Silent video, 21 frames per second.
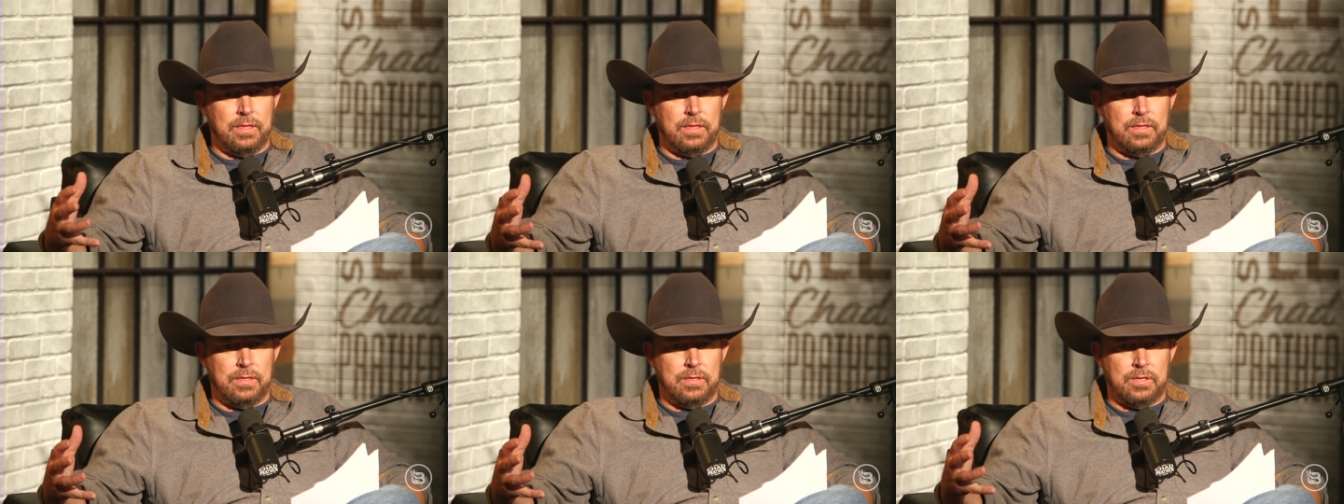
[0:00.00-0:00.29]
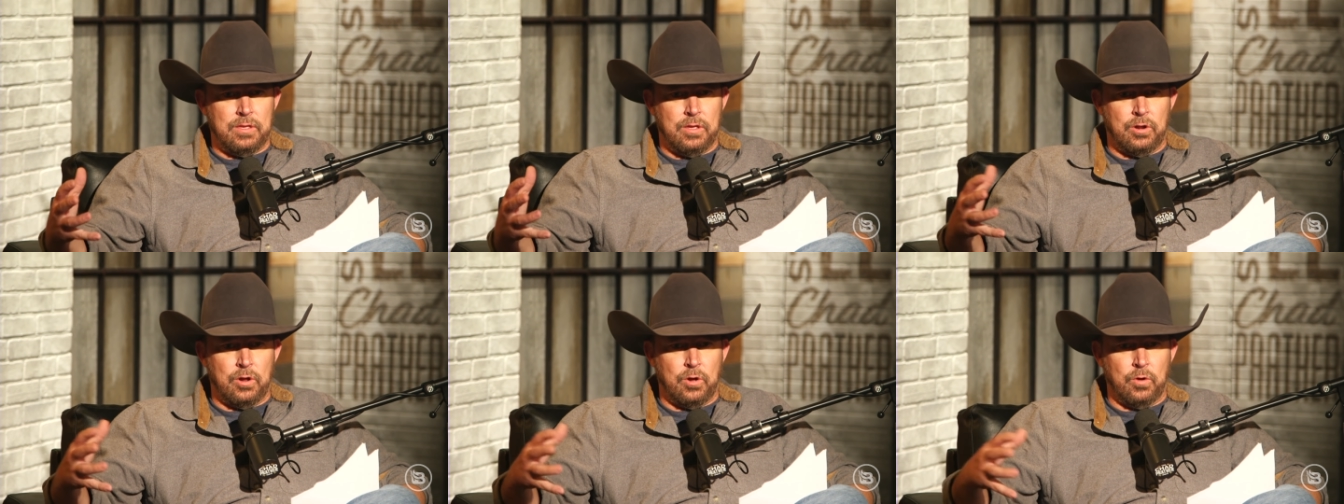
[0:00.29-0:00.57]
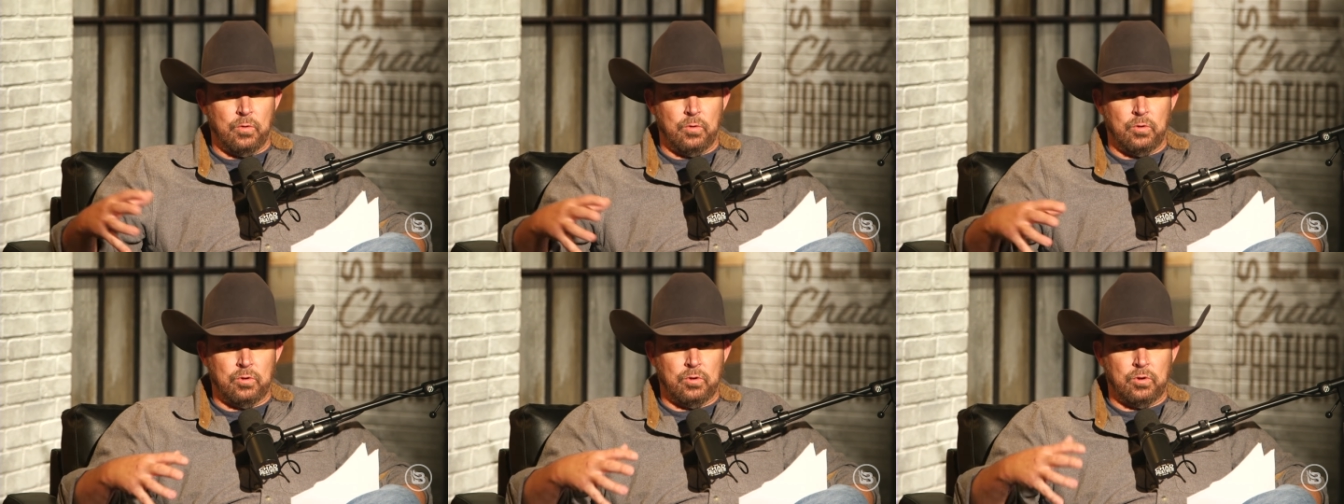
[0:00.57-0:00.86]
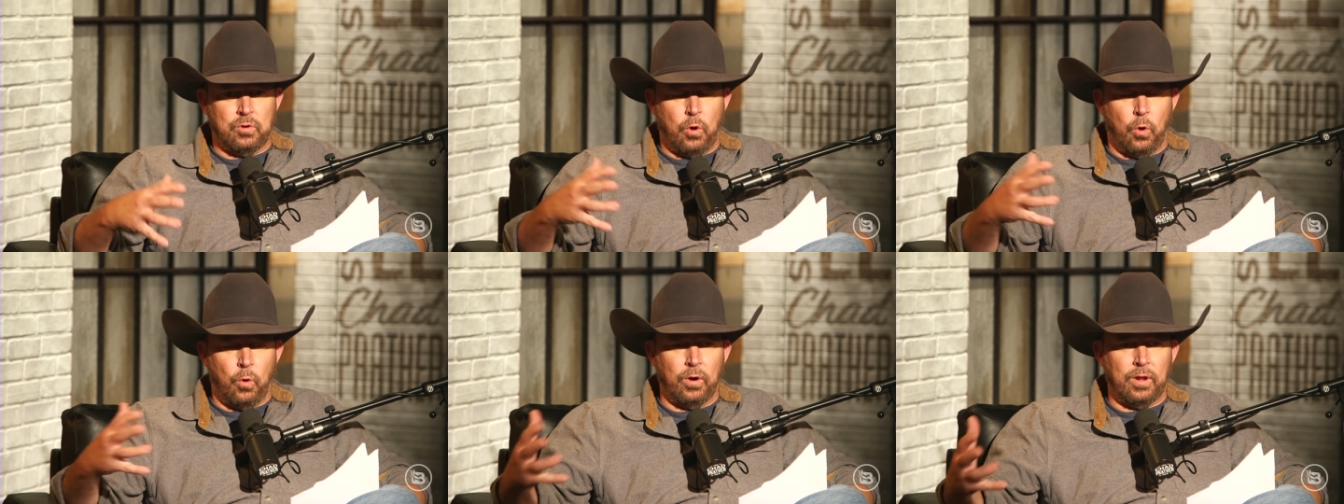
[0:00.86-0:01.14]
you know
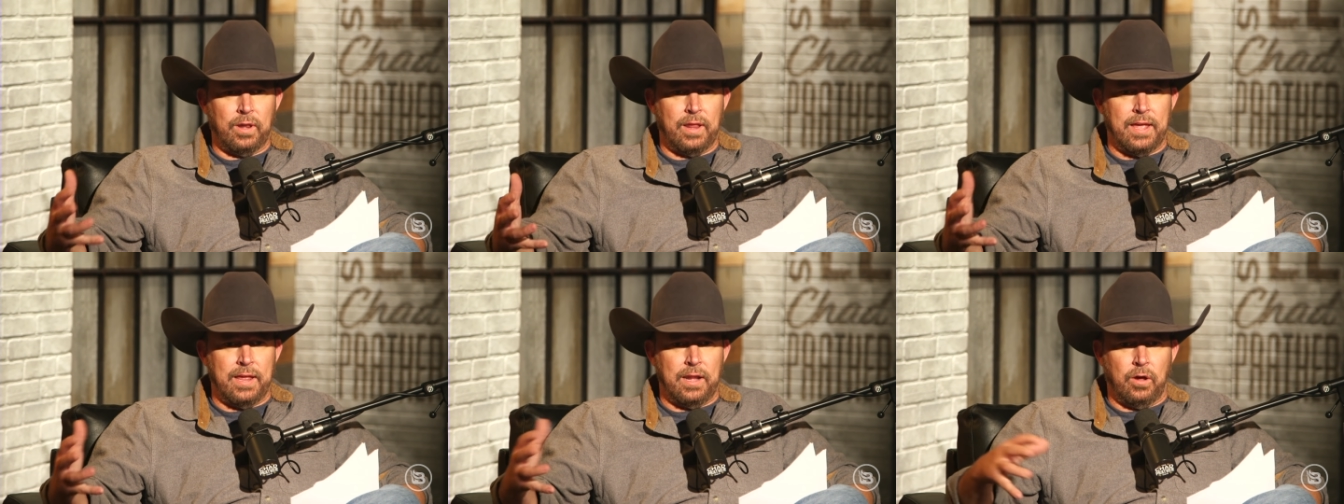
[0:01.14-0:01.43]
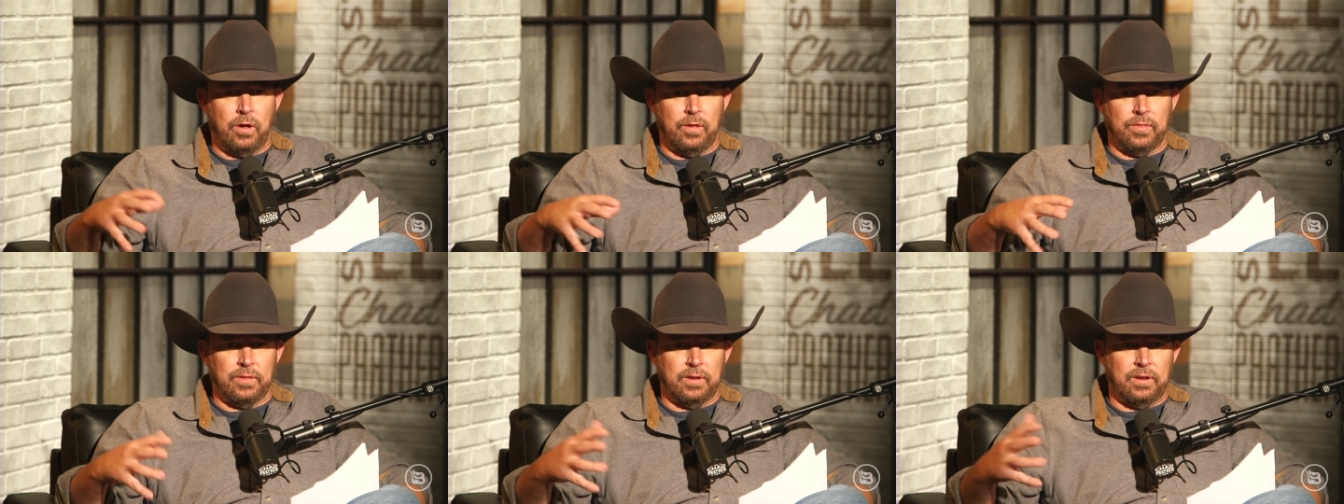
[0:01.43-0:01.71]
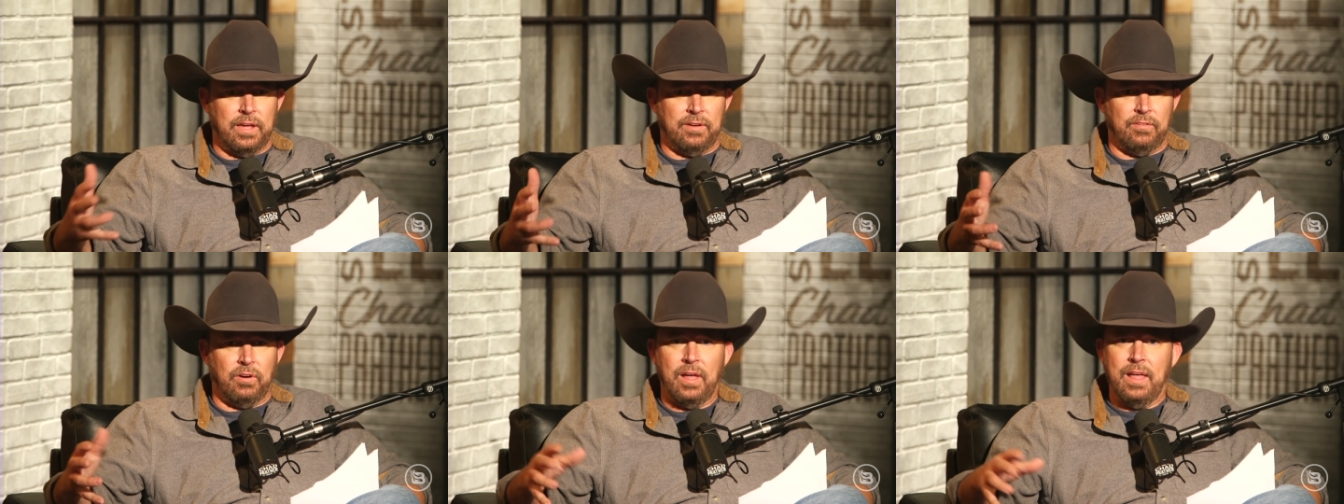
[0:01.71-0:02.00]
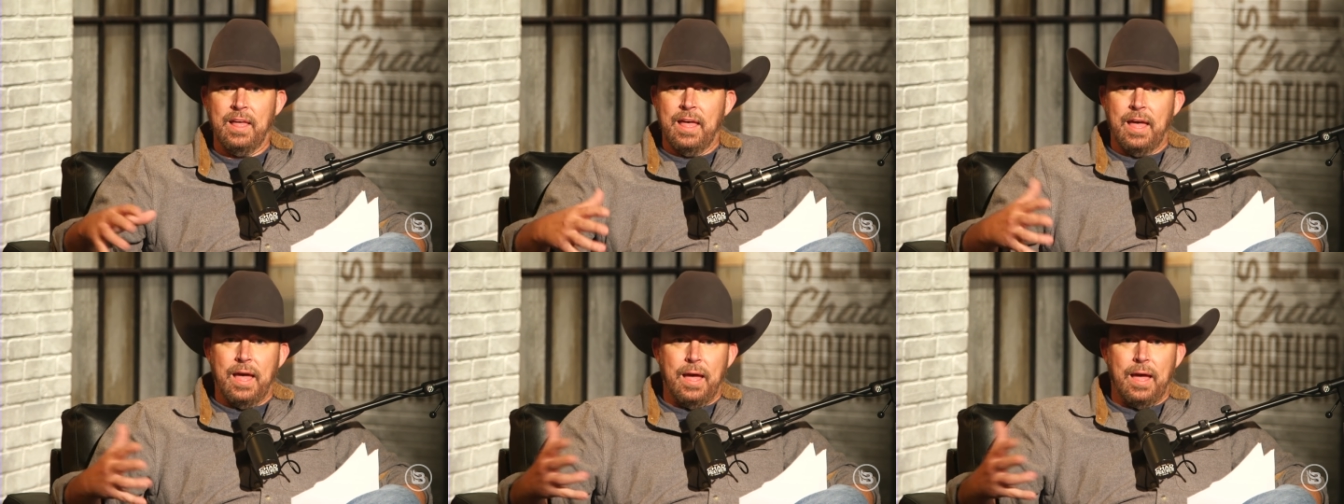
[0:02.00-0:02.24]
correlate on the level.